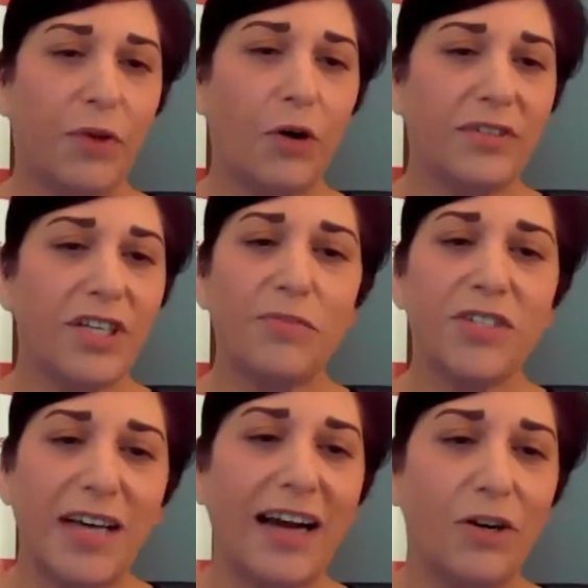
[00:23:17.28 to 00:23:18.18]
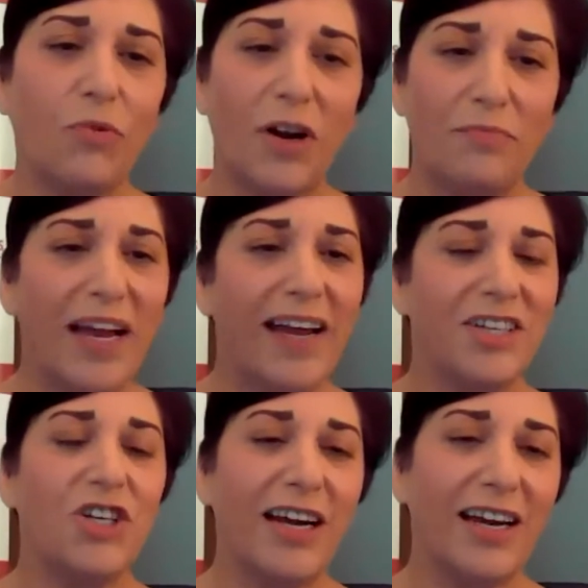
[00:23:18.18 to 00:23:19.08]
double-sided
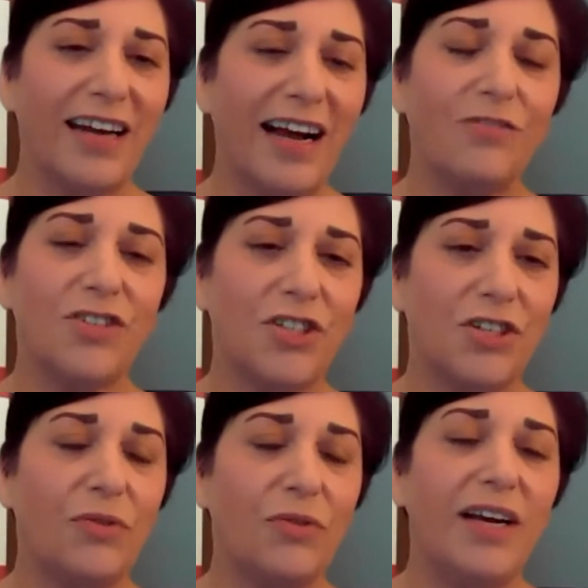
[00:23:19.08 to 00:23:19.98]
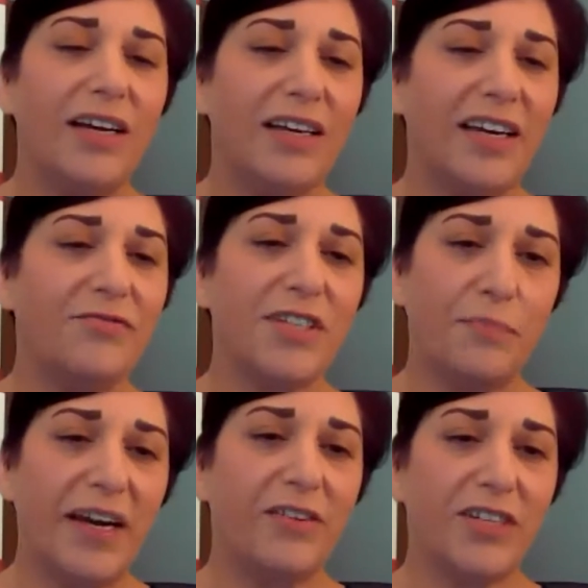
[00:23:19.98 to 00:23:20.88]
one-page handout to give some
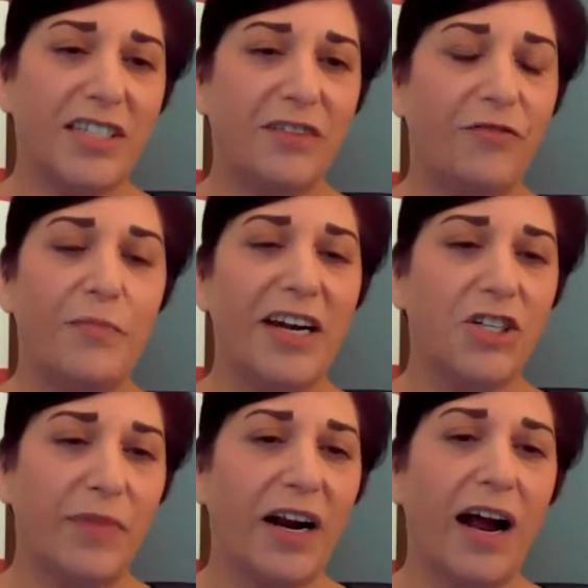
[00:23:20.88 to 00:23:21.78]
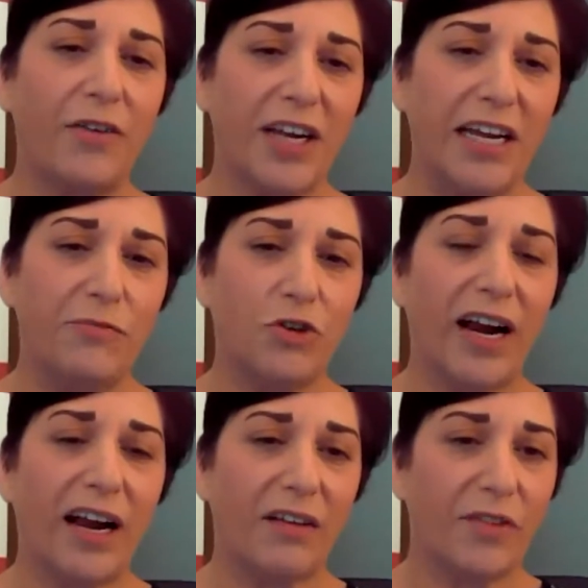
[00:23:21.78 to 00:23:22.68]
parents information about how to keep
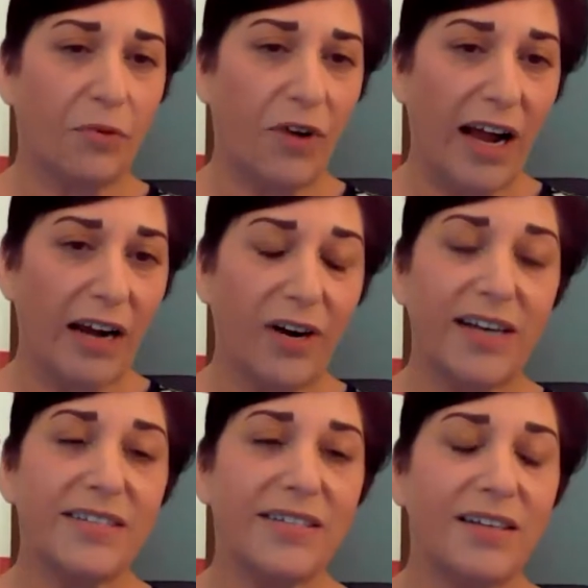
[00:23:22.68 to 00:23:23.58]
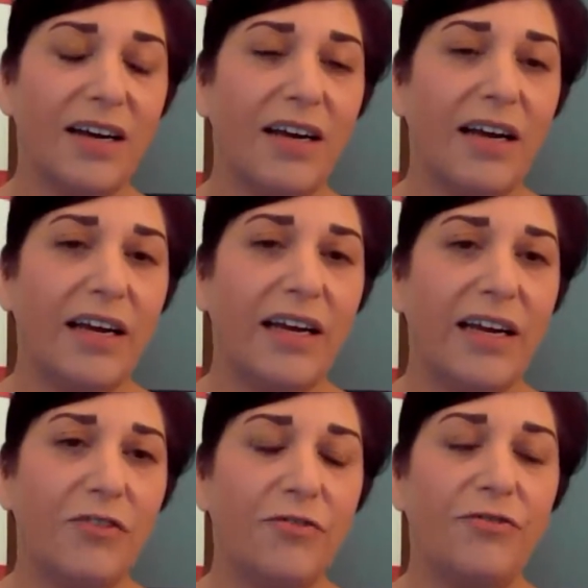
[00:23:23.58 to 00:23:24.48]
track of the progress.
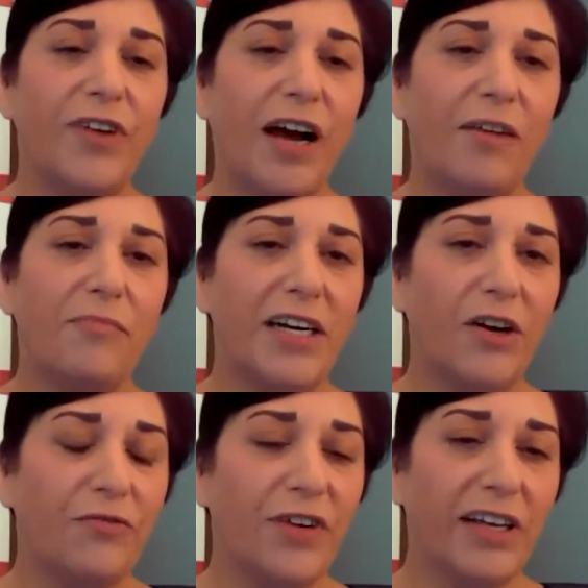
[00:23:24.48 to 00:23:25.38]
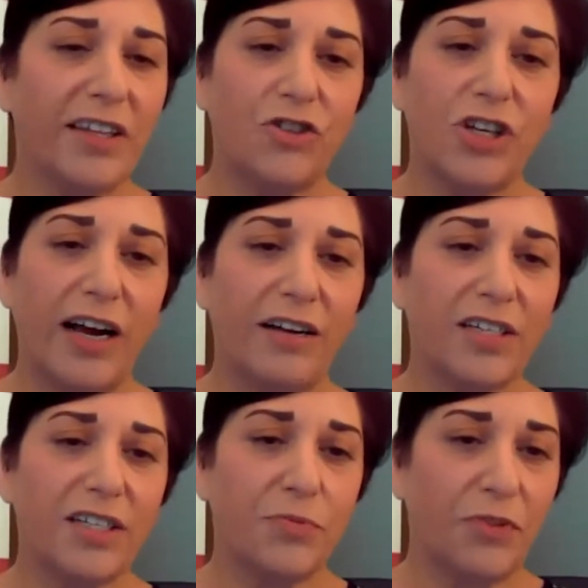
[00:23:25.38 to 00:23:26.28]
If they don't feel like their child
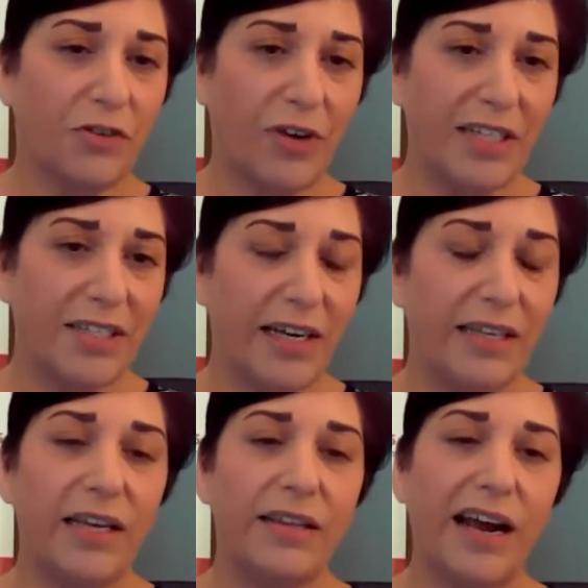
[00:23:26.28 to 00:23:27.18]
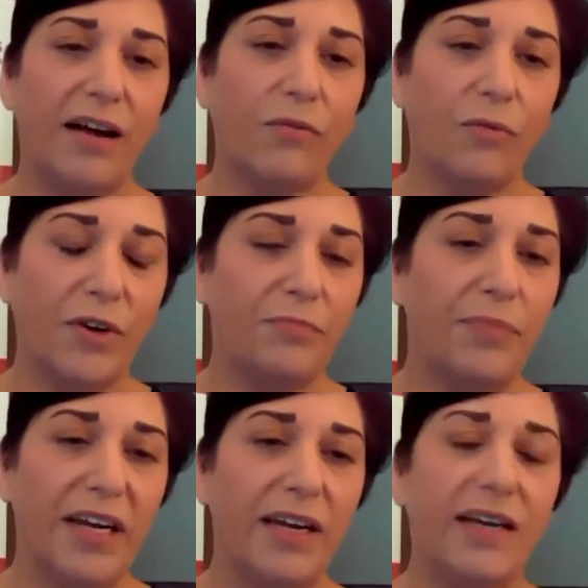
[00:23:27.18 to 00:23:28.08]
is progressing, then that would
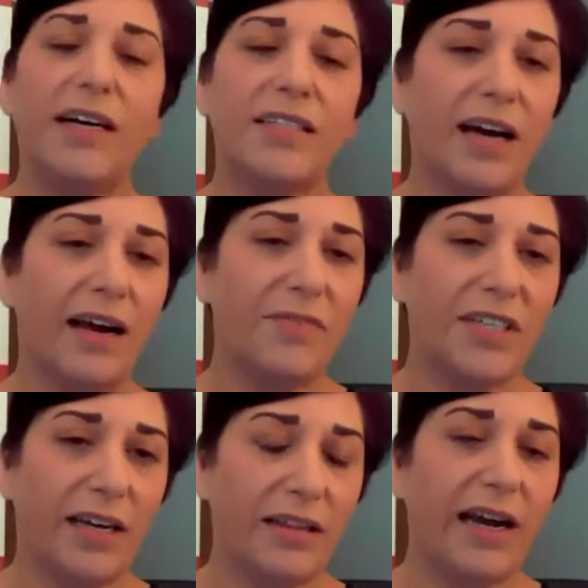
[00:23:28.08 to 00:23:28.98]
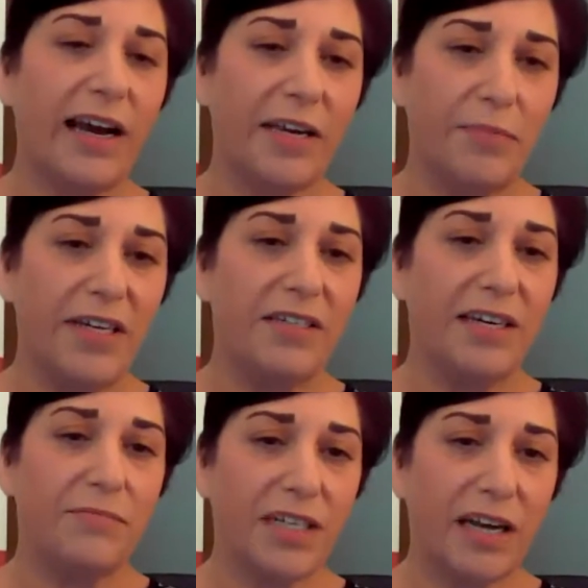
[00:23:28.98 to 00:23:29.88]
be a time to get the IEP
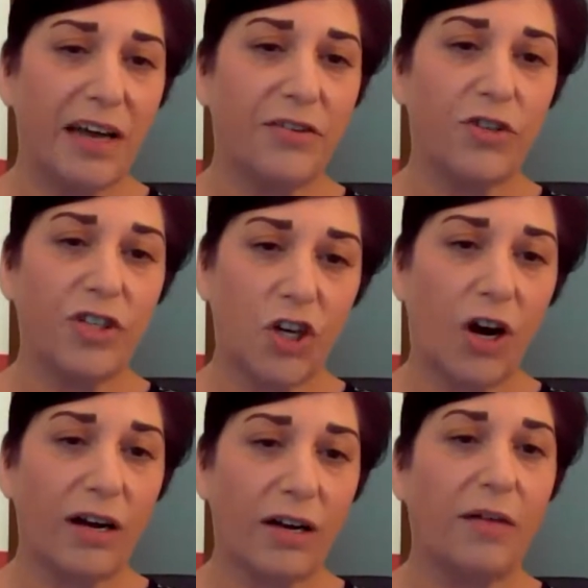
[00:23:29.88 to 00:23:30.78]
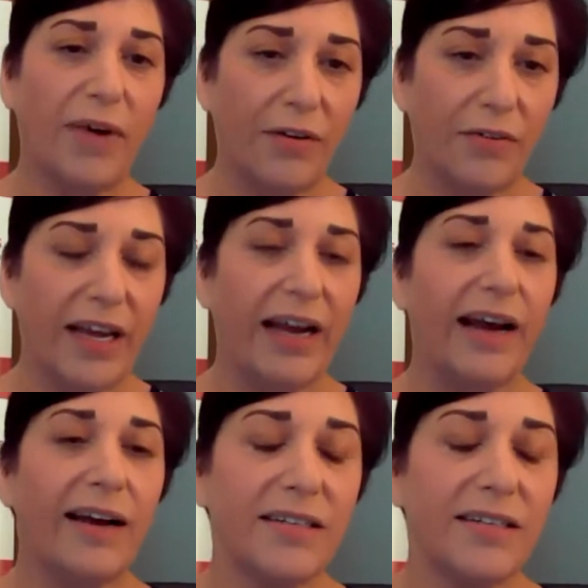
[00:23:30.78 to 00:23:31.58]
team together to talk about that.